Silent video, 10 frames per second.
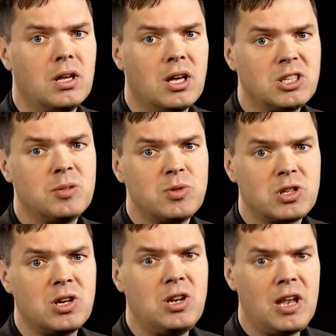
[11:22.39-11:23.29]
Customers
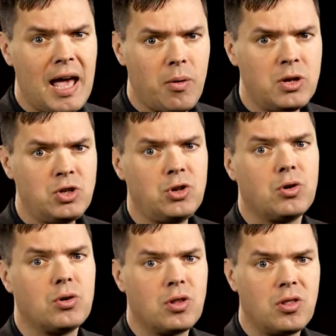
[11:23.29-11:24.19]
can now
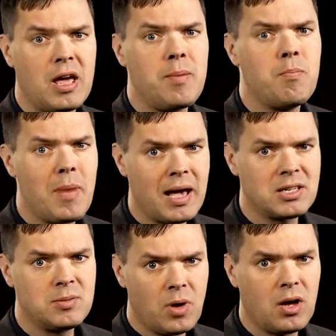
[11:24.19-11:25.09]
ensure that they
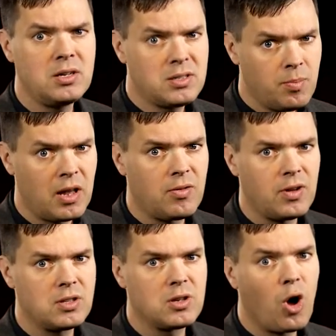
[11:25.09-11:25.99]
maximize the
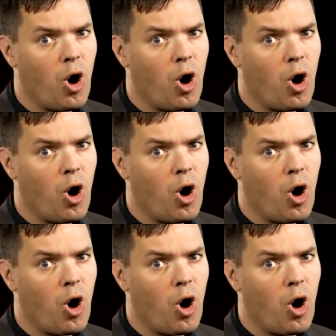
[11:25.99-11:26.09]
benefits